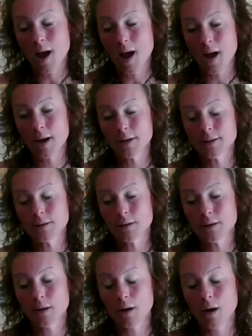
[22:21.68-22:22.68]
And
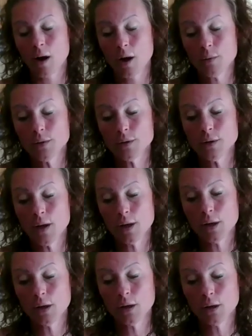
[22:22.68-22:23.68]
I would
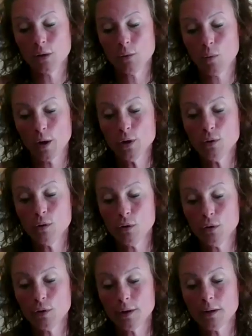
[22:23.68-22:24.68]
say when you
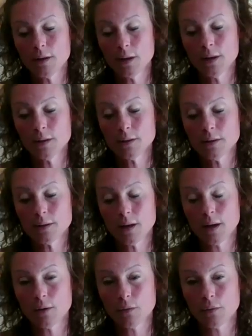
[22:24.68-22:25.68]
look at things
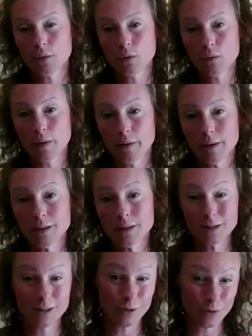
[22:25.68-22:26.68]
and feel very
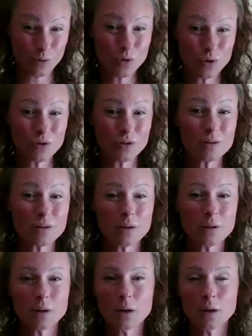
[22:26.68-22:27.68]
disillusioned,
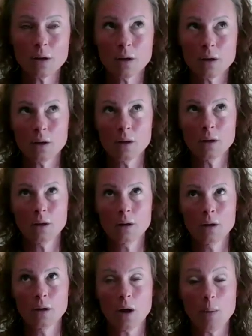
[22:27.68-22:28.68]

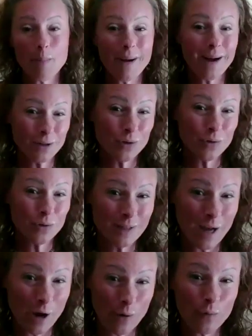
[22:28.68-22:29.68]
come back to
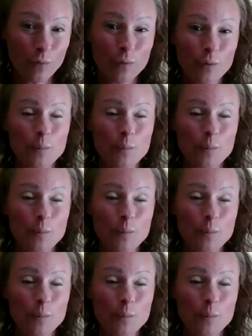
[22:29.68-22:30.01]
yourself